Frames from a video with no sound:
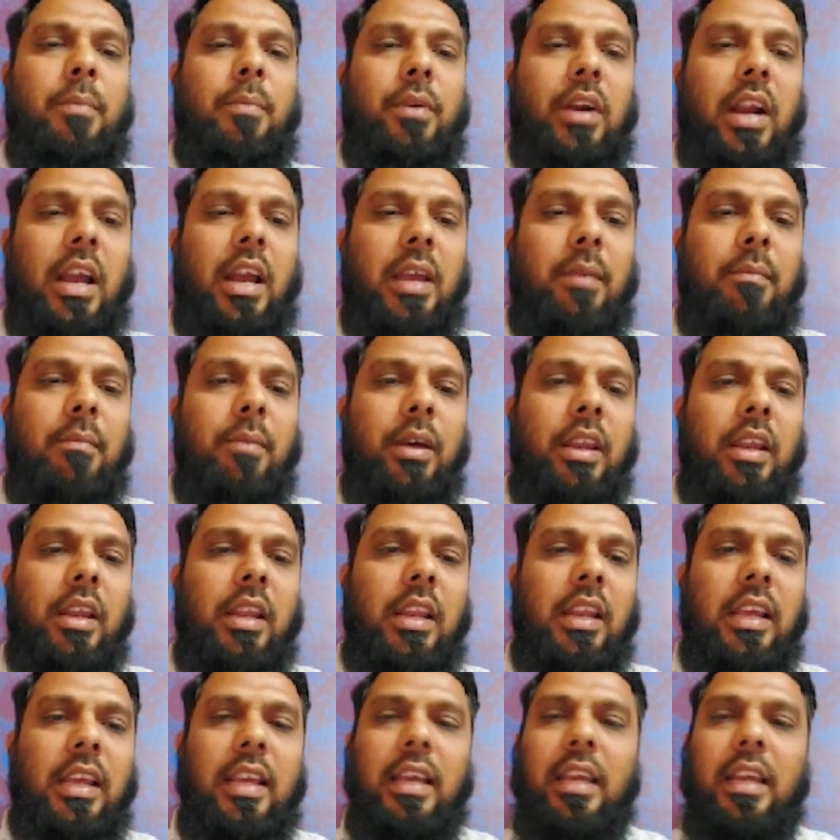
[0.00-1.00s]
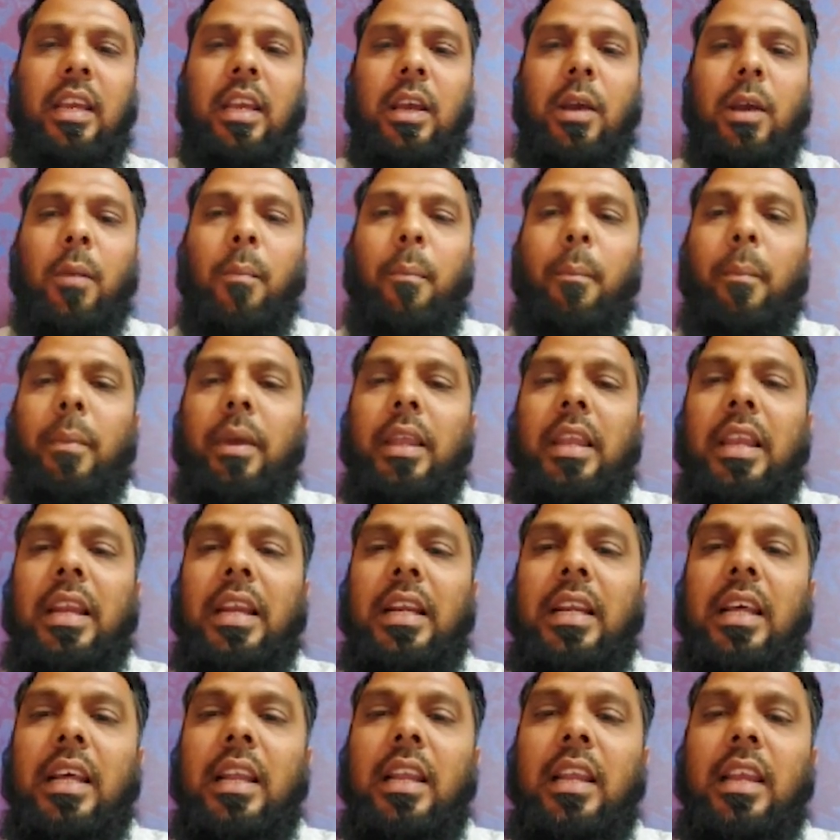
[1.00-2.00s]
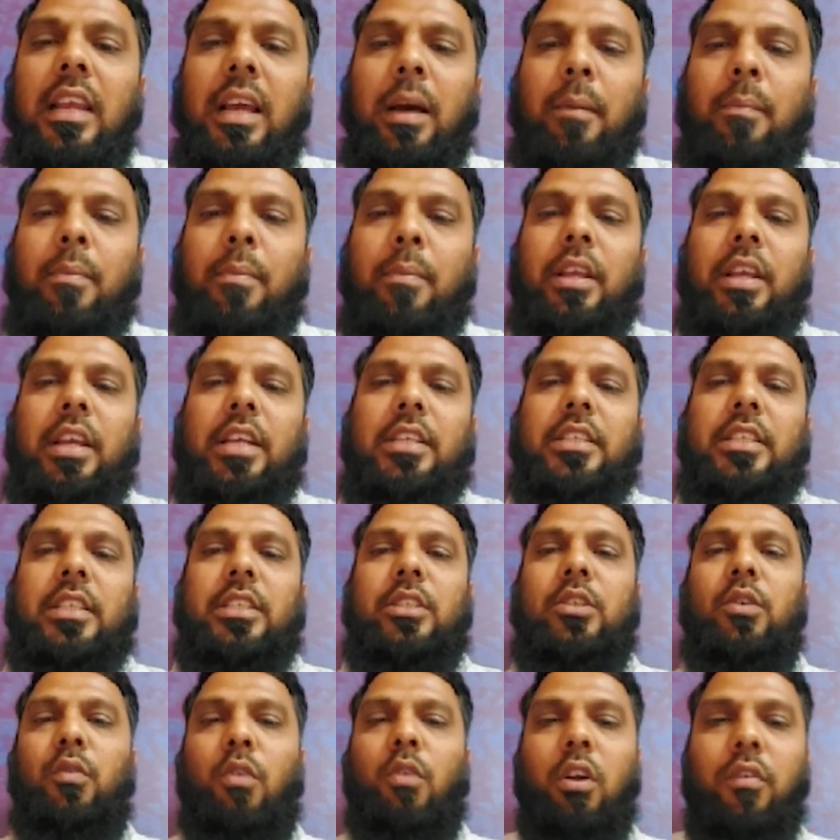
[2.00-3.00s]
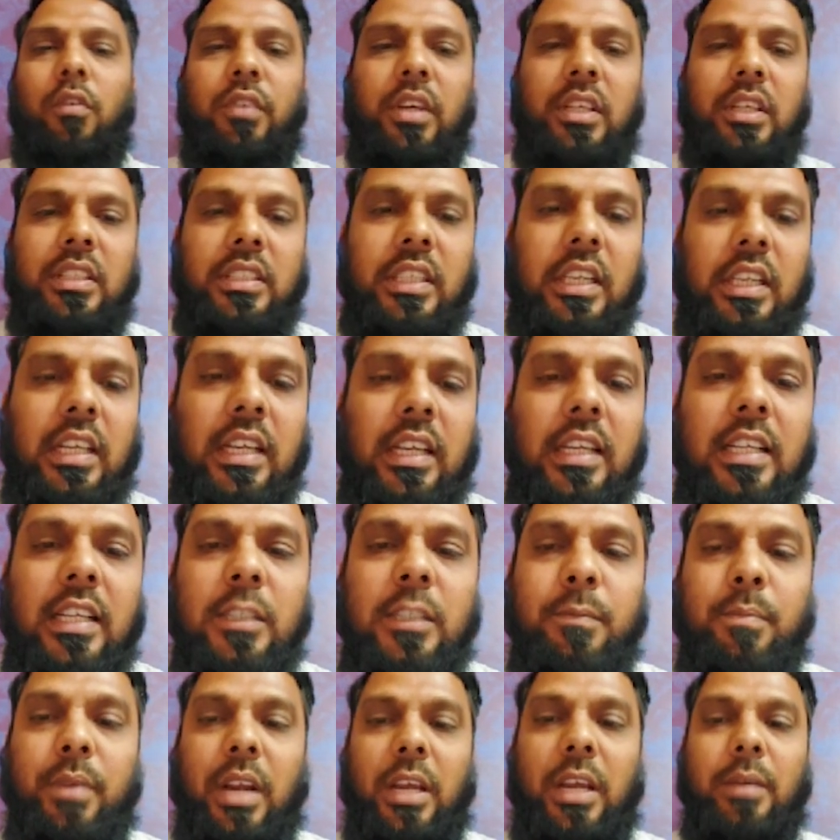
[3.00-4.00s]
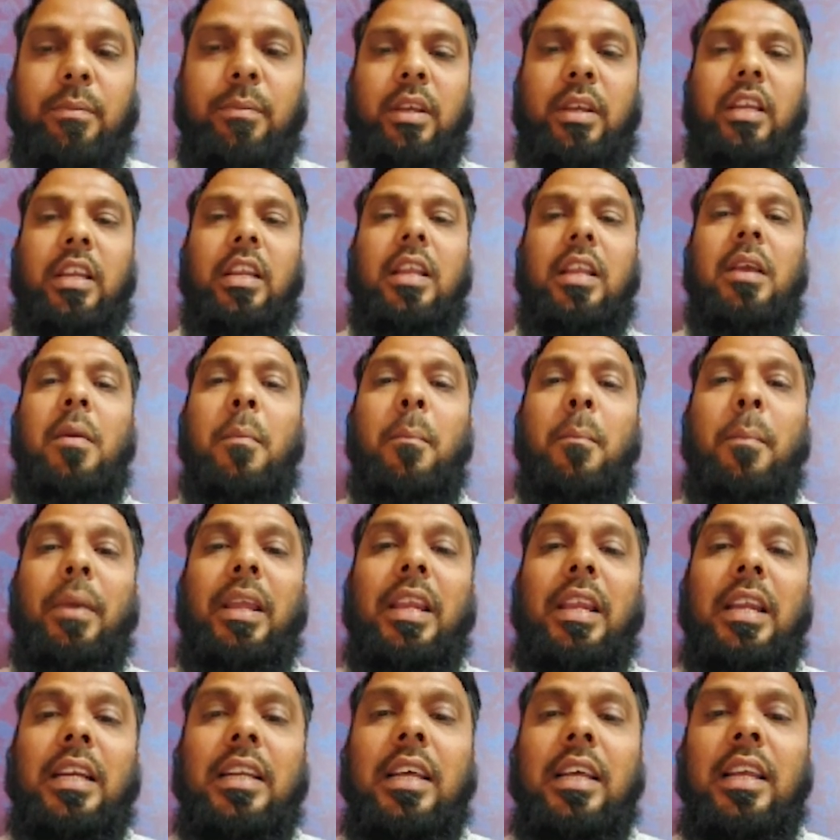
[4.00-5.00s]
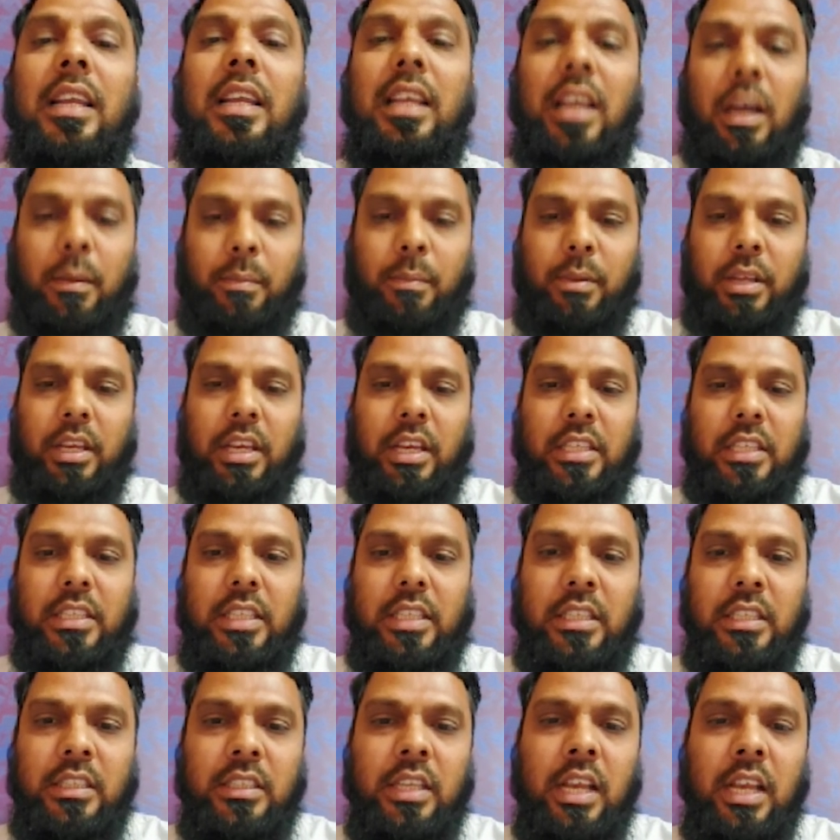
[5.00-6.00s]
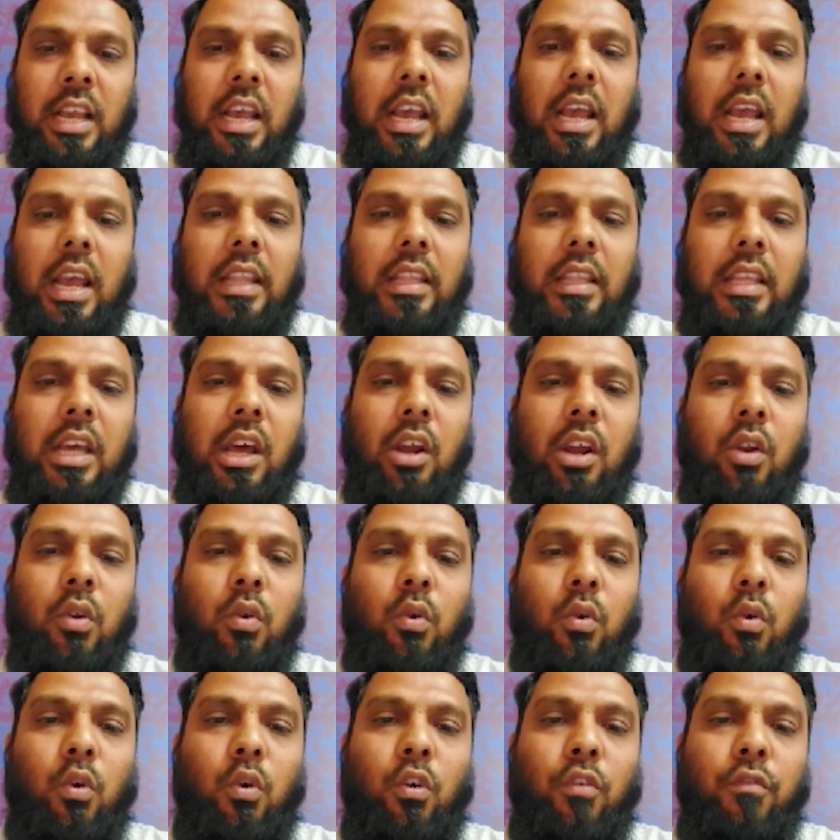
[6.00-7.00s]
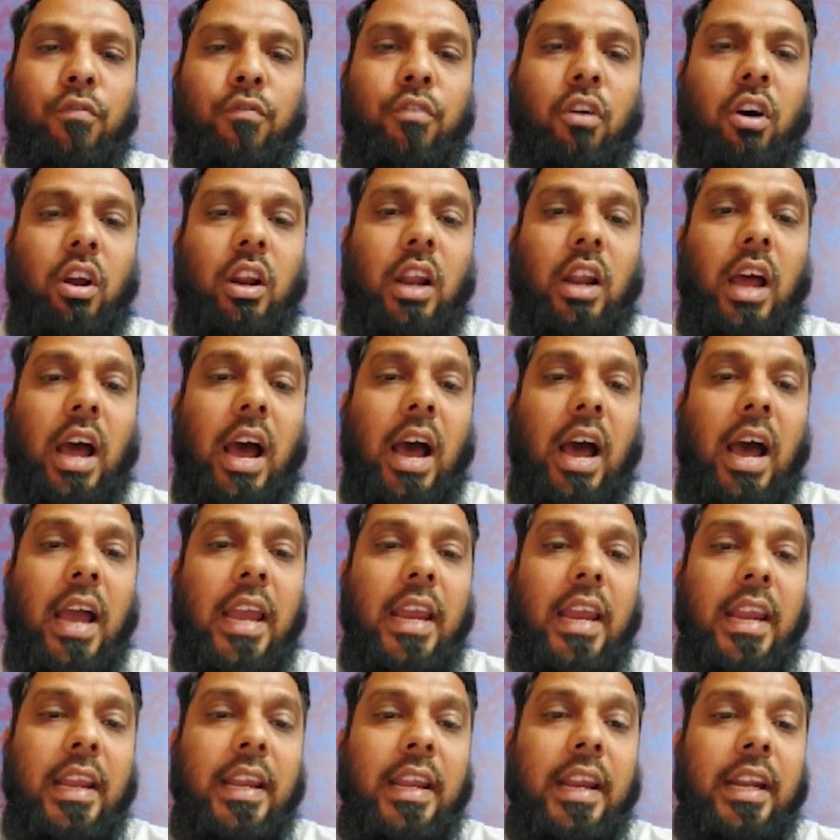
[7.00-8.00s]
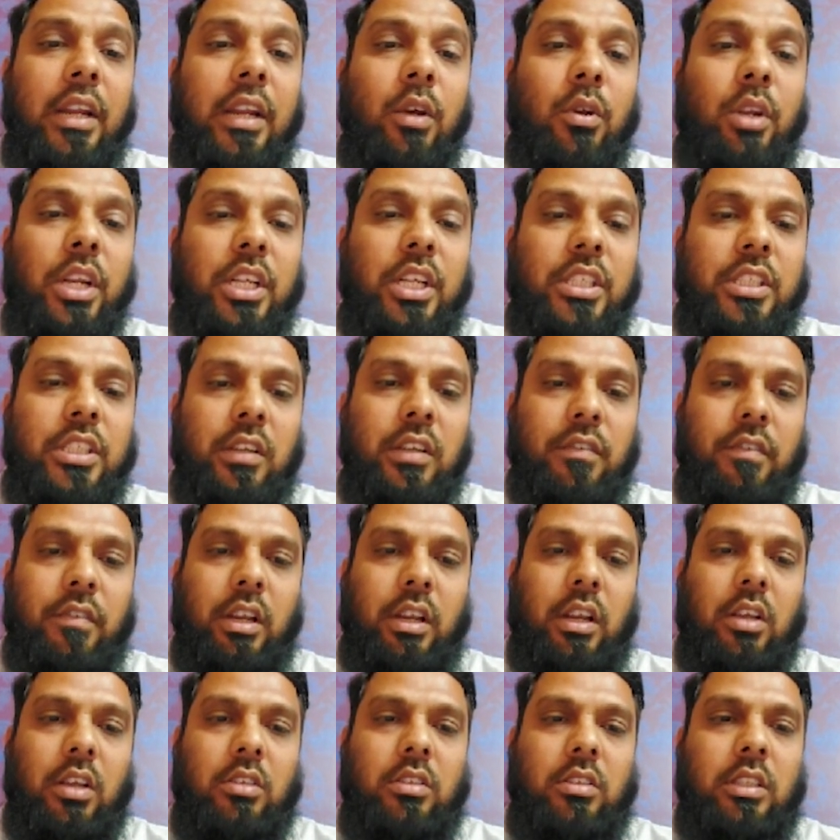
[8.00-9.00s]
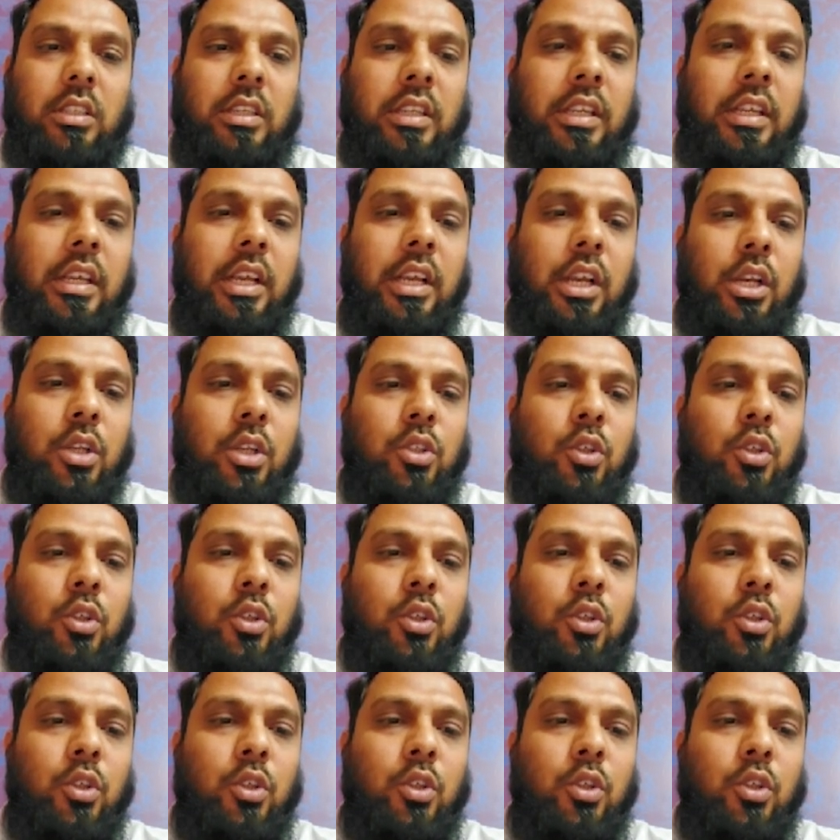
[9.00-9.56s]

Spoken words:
primarily military applications. So what we are seeing is primarily military applications, and they are known for high detonation velocity.